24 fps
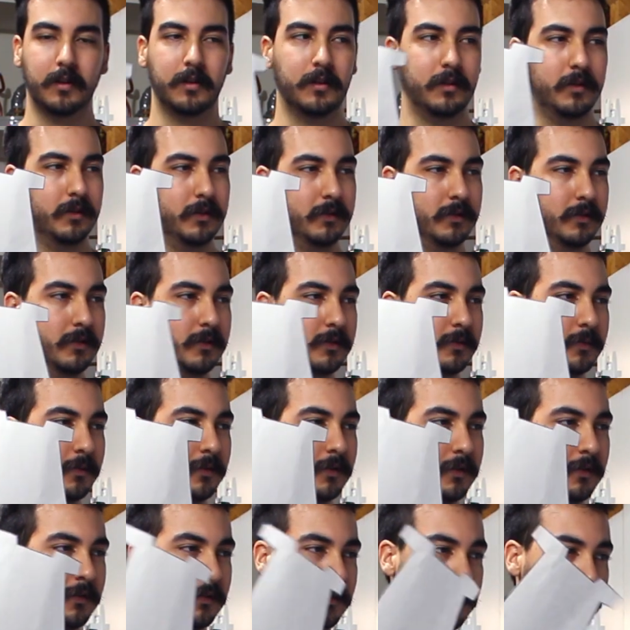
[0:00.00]
is this
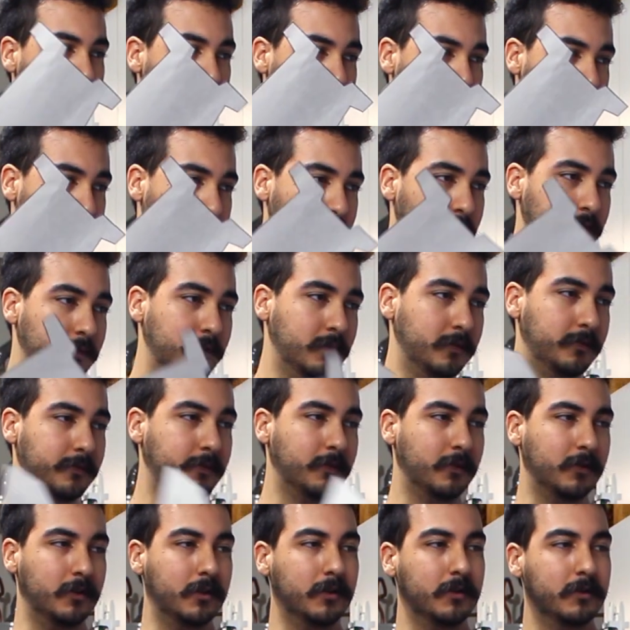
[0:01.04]
one for the
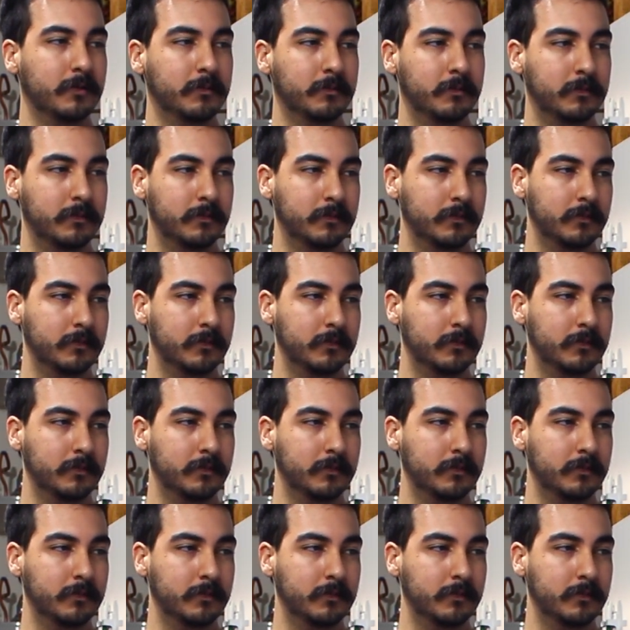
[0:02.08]
forearm,